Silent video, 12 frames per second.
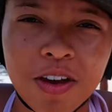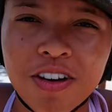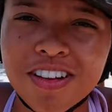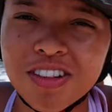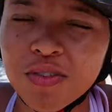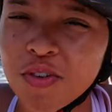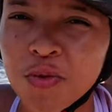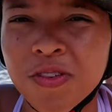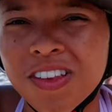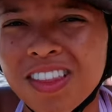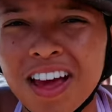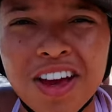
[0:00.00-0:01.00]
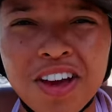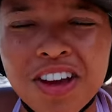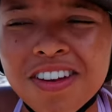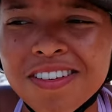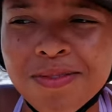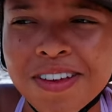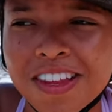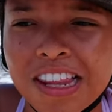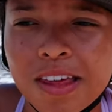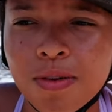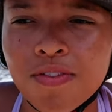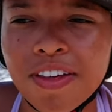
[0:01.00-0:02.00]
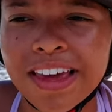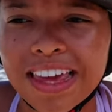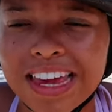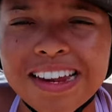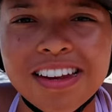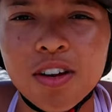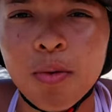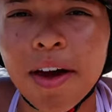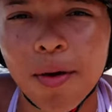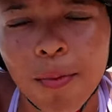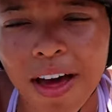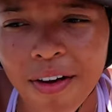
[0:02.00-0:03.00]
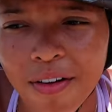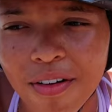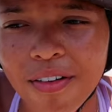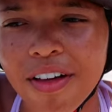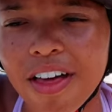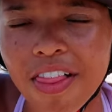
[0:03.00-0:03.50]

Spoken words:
honest, the food wasn't that good. Recently we've like eaten quite well.